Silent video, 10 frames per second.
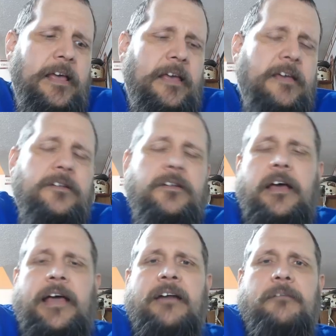in
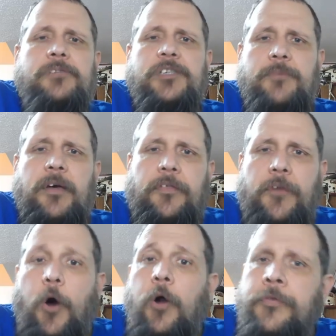Adam
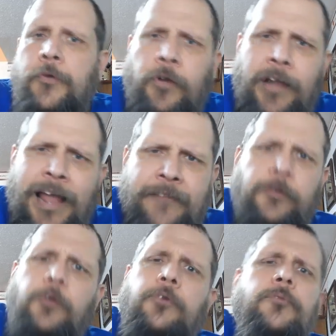Smith. Arthur
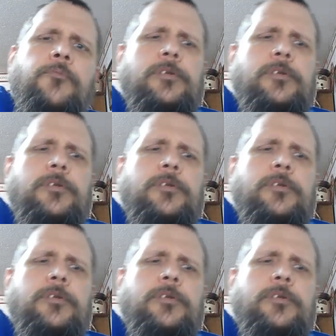Laffer